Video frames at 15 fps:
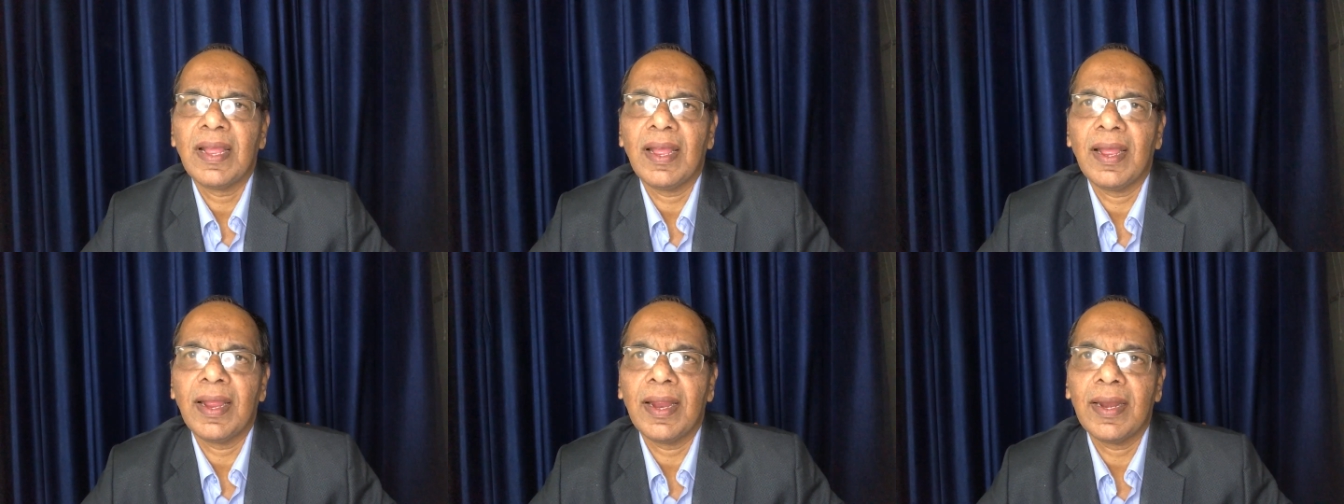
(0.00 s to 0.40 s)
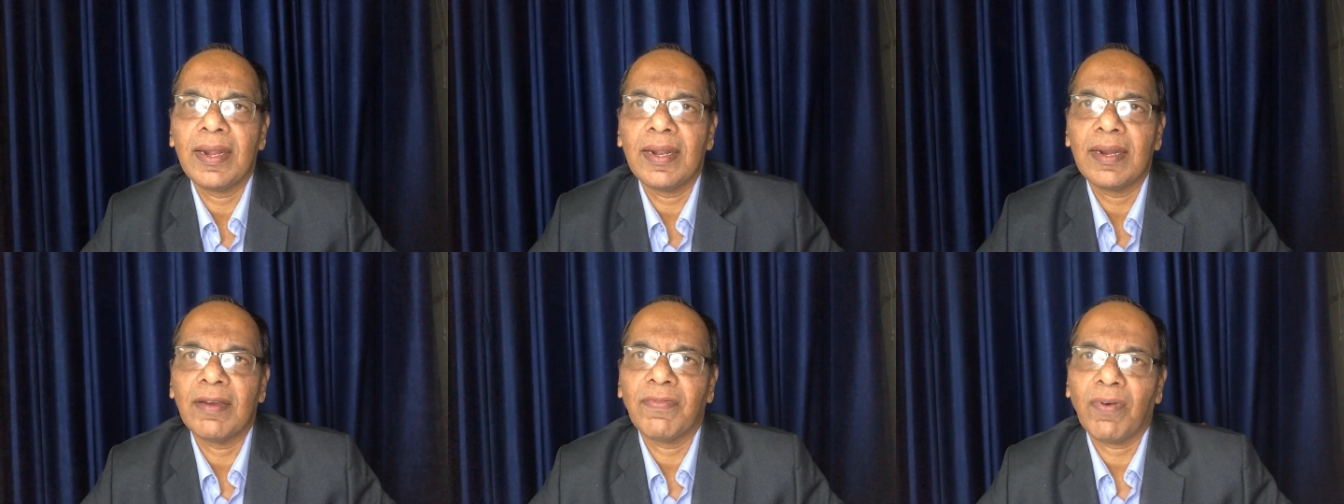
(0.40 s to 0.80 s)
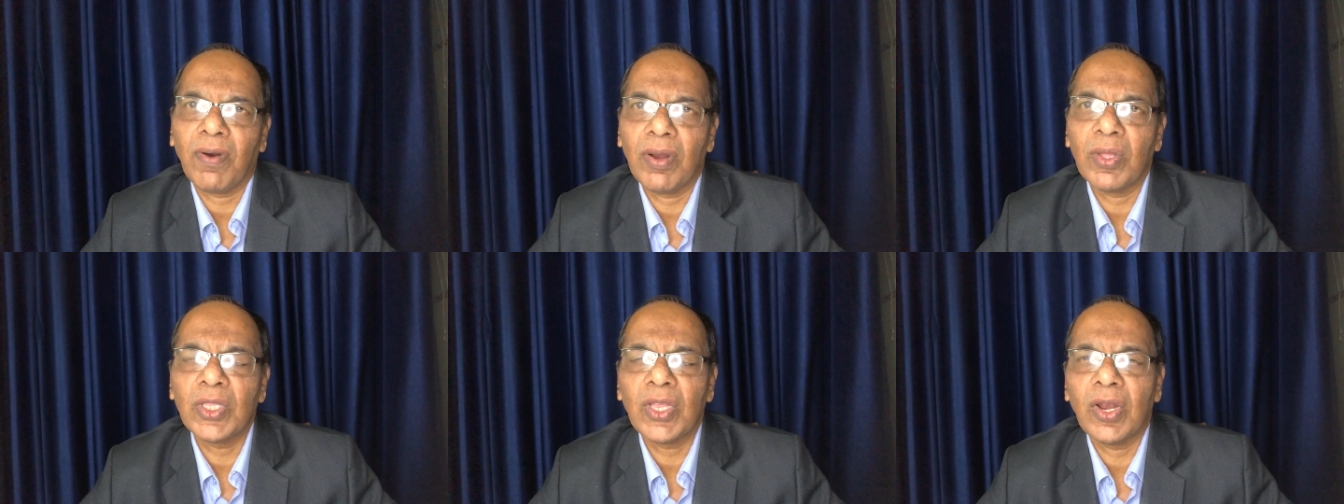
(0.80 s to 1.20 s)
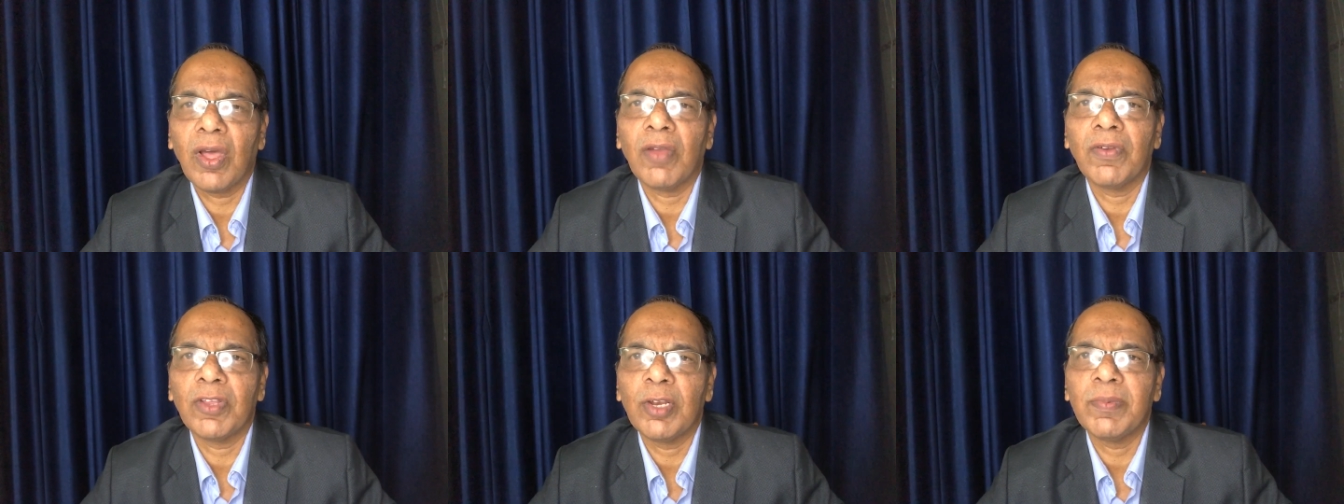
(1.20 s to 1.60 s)
and follow the
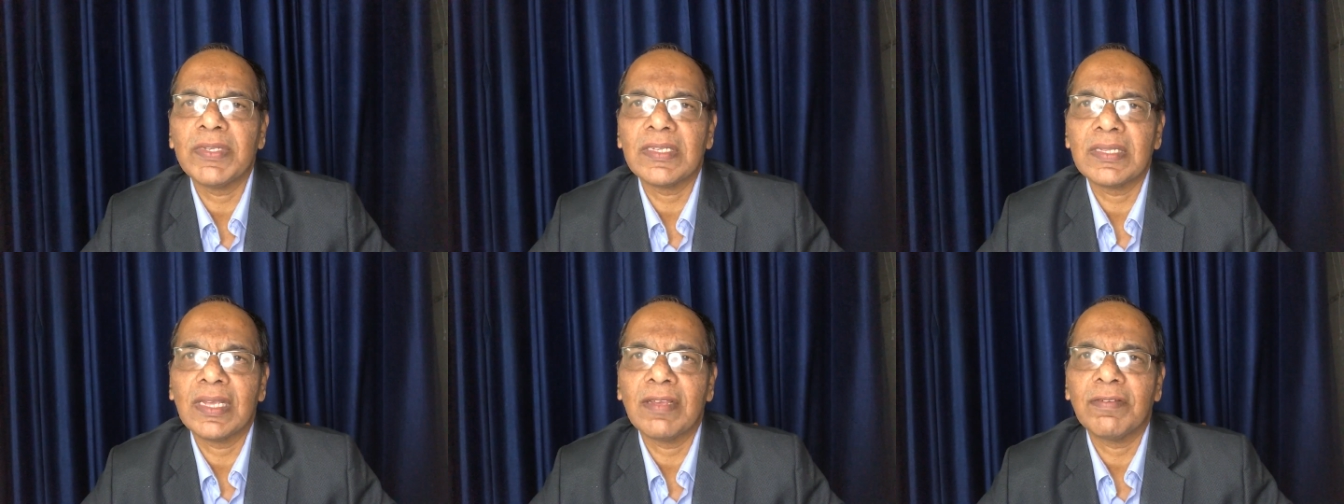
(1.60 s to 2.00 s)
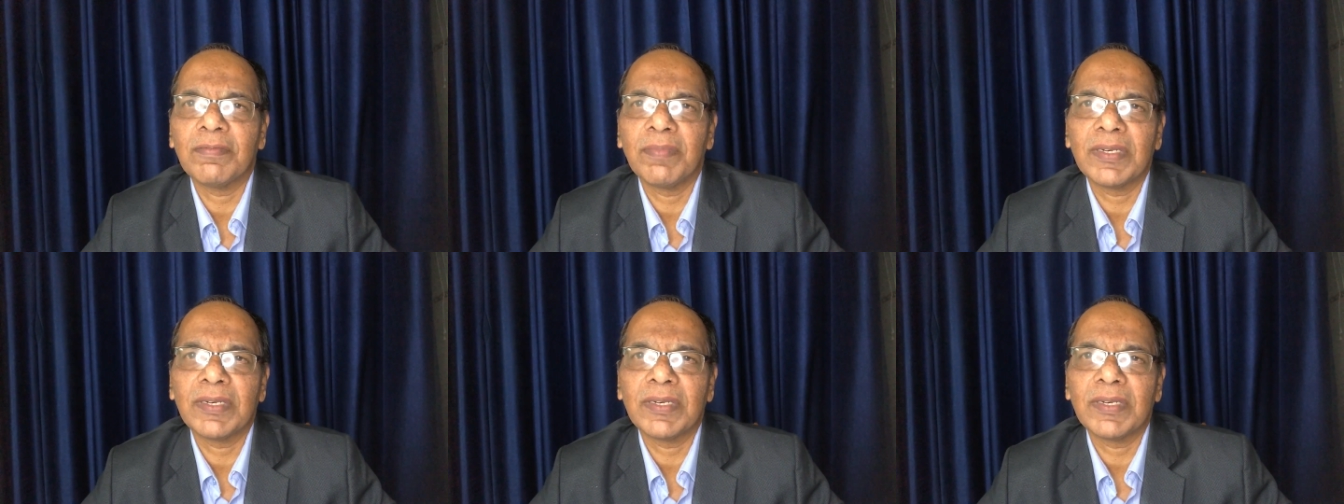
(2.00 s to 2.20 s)
law, we will be safe.